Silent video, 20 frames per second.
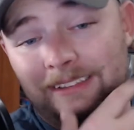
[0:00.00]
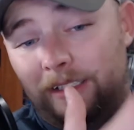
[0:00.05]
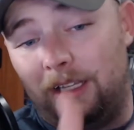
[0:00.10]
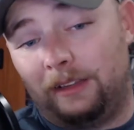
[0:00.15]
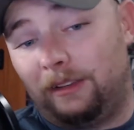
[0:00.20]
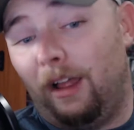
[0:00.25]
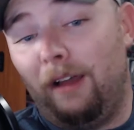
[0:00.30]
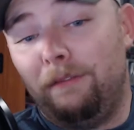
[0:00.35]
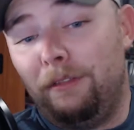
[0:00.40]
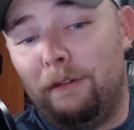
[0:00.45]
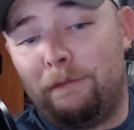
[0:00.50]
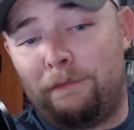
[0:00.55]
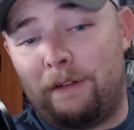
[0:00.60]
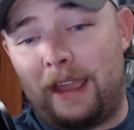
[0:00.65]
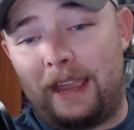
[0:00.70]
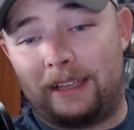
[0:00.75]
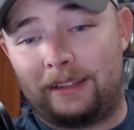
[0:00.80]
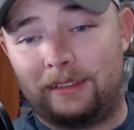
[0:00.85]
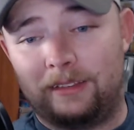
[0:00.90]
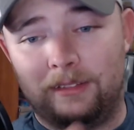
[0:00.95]
love the
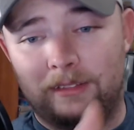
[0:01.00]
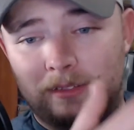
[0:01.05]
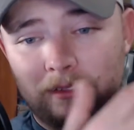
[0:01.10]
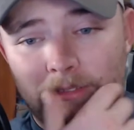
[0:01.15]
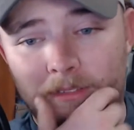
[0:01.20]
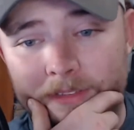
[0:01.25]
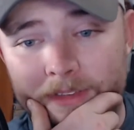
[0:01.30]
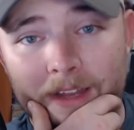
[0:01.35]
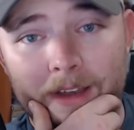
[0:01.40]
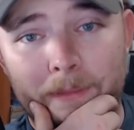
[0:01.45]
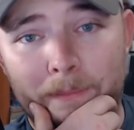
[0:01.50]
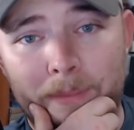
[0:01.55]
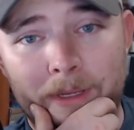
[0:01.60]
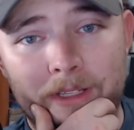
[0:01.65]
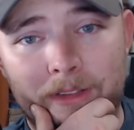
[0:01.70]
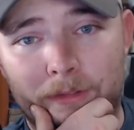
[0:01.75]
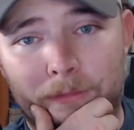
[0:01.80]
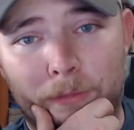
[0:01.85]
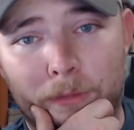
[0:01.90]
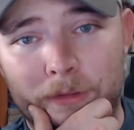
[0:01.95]
fact that it
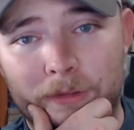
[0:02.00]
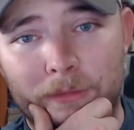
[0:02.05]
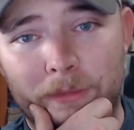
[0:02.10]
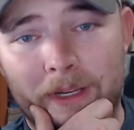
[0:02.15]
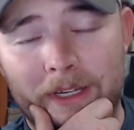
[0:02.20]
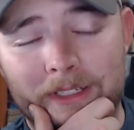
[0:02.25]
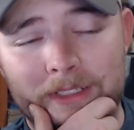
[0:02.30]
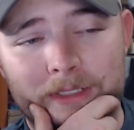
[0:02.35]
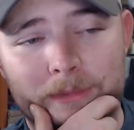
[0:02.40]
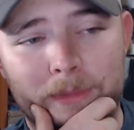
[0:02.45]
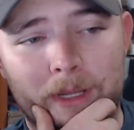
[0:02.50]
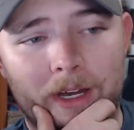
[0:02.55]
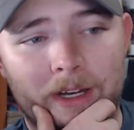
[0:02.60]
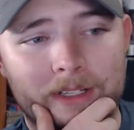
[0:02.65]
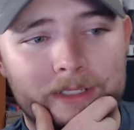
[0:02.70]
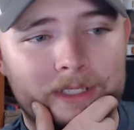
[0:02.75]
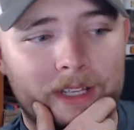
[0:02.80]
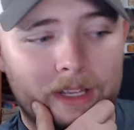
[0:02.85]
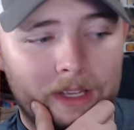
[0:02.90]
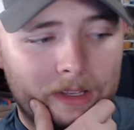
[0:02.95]
beat The Force Awakens, to be
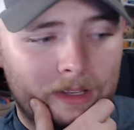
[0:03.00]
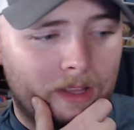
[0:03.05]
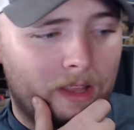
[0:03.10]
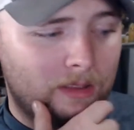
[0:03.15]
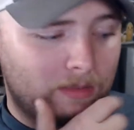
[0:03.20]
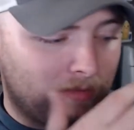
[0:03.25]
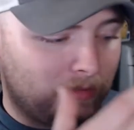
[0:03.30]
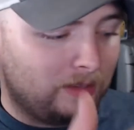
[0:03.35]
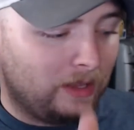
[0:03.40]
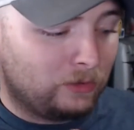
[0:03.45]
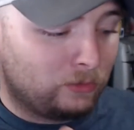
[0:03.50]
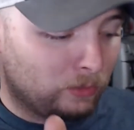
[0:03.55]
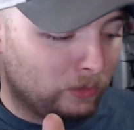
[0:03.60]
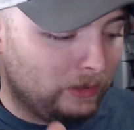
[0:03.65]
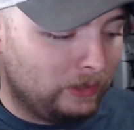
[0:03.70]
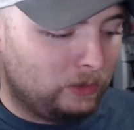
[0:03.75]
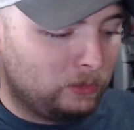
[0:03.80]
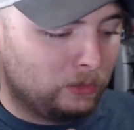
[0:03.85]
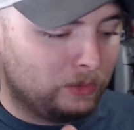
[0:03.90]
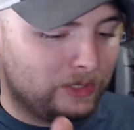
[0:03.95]
honest. It's
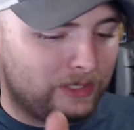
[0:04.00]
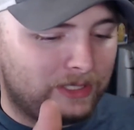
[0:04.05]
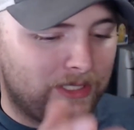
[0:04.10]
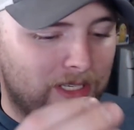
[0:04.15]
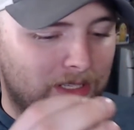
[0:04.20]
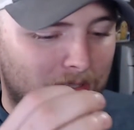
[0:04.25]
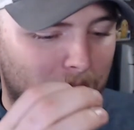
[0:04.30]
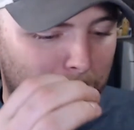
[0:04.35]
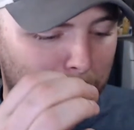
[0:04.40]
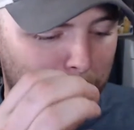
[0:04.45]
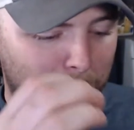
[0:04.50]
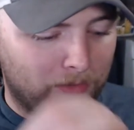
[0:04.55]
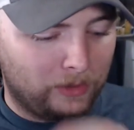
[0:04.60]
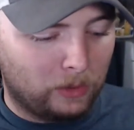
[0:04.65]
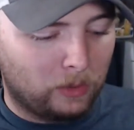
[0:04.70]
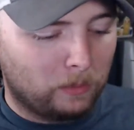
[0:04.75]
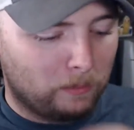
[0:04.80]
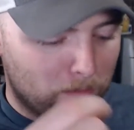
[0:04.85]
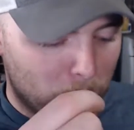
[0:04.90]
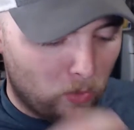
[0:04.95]
really cool to see that
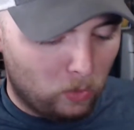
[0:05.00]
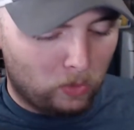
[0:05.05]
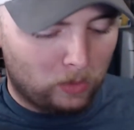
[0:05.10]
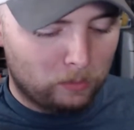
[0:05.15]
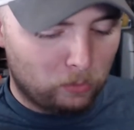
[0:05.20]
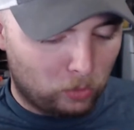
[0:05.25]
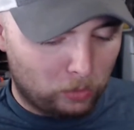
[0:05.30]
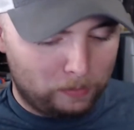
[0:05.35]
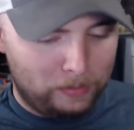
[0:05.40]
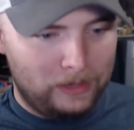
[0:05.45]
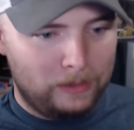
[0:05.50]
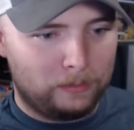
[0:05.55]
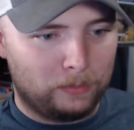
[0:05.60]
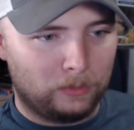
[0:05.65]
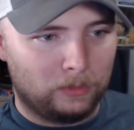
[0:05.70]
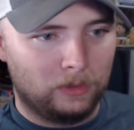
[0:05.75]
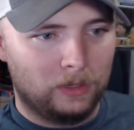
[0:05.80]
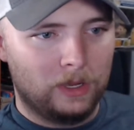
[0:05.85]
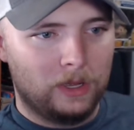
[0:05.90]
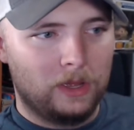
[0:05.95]
there are more and more
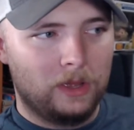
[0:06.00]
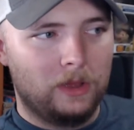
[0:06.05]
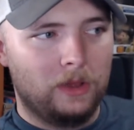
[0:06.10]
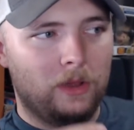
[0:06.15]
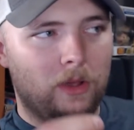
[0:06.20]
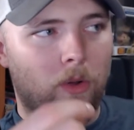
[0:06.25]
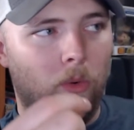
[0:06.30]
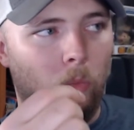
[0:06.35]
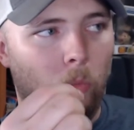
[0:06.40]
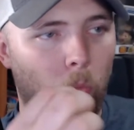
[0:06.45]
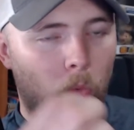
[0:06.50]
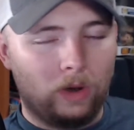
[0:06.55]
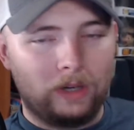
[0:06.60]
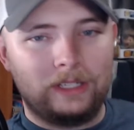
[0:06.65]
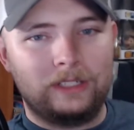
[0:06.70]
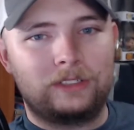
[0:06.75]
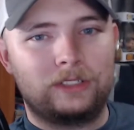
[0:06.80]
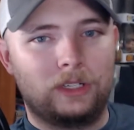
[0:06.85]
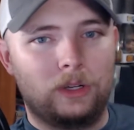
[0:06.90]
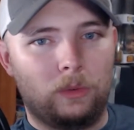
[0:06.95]
people
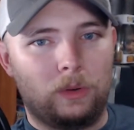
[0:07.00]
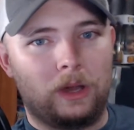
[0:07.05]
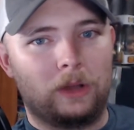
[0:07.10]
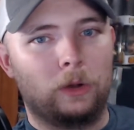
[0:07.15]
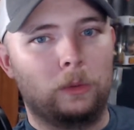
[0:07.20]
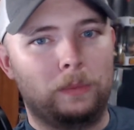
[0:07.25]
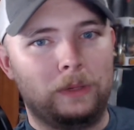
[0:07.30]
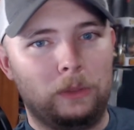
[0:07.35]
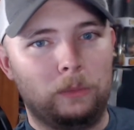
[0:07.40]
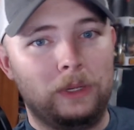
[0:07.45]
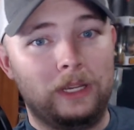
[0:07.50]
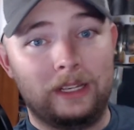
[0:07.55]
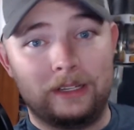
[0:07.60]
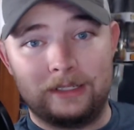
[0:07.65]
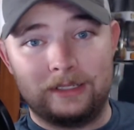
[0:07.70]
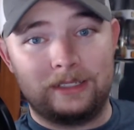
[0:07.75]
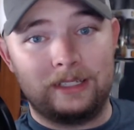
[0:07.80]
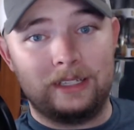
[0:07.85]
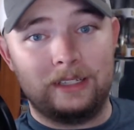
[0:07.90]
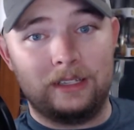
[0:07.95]
wanting to go out opening weekend
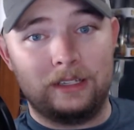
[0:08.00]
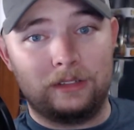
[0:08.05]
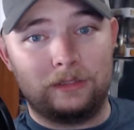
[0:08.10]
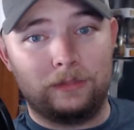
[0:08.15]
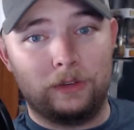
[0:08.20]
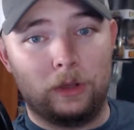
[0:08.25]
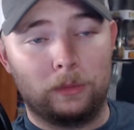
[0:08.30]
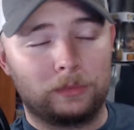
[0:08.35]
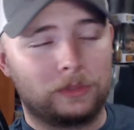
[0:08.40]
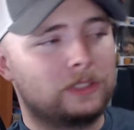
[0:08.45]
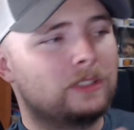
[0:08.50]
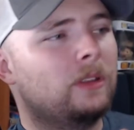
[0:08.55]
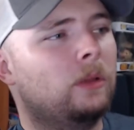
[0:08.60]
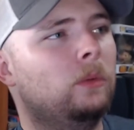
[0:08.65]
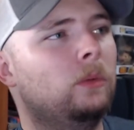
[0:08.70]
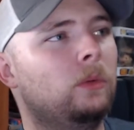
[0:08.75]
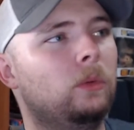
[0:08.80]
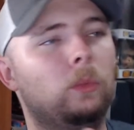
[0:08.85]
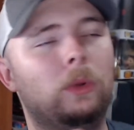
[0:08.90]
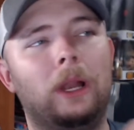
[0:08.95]
to see these films. Because
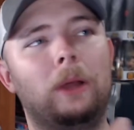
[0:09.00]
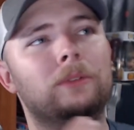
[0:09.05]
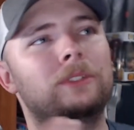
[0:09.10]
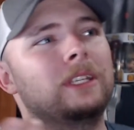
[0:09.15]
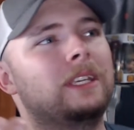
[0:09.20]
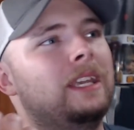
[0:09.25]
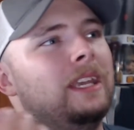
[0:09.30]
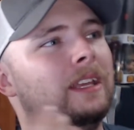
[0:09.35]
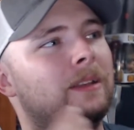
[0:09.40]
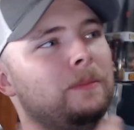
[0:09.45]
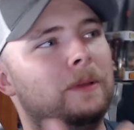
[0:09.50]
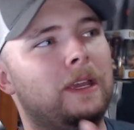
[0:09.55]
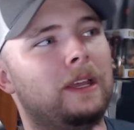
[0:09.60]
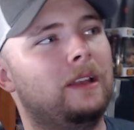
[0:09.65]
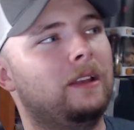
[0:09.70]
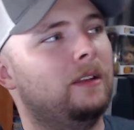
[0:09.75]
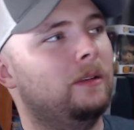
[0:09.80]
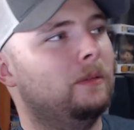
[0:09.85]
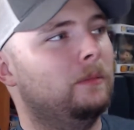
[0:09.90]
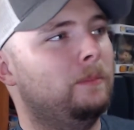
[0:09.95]
when I was a kid,
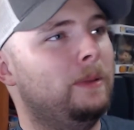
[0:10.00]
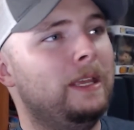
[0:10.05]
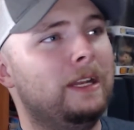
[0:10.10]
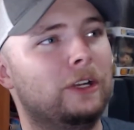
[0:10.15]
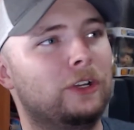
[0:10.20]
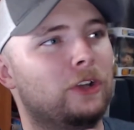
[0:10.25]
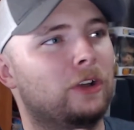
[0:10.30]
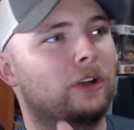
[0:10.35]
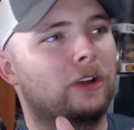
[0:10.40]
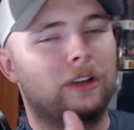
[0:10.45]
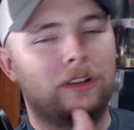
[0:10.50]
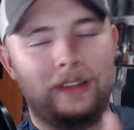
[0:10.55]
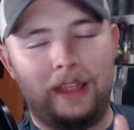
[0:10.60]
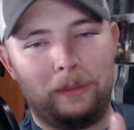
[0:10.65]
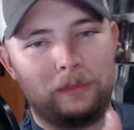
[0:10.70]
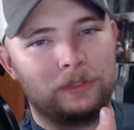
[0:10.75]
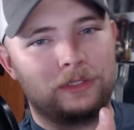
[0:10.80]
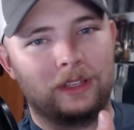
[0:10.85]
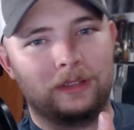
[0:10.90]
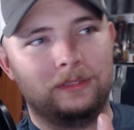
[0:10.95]
man, being a nerd, that
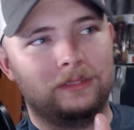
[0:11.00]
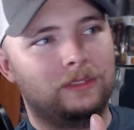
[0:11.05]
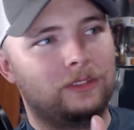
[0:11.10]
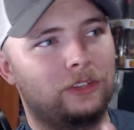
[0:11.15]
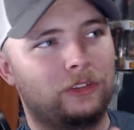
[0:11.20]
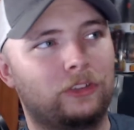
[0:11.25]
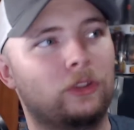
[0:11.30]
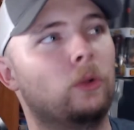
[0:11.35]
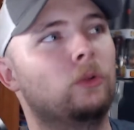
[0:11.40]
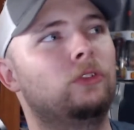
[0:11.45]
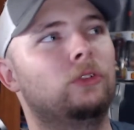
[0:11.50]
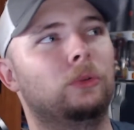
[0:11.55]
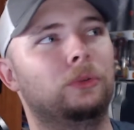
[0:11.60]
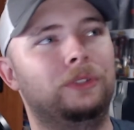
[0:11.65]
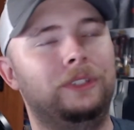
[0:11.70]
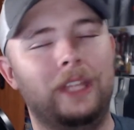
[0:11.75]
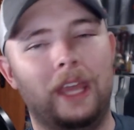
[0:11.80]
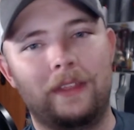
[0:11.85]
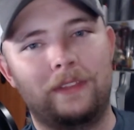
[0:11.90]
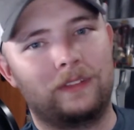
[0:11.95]
was a social
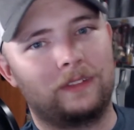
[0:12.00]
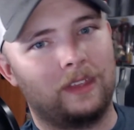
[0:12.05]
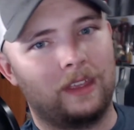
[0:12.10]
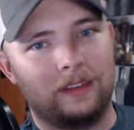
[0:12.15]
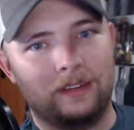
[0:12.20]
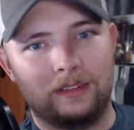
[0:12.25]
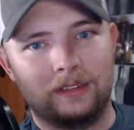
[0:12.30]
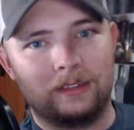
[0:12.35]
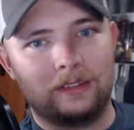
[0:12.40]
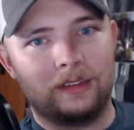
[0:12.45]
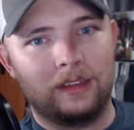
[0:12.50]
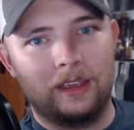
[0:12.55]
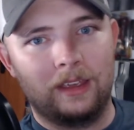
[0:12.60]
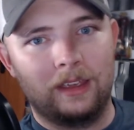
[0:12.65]
death sentence.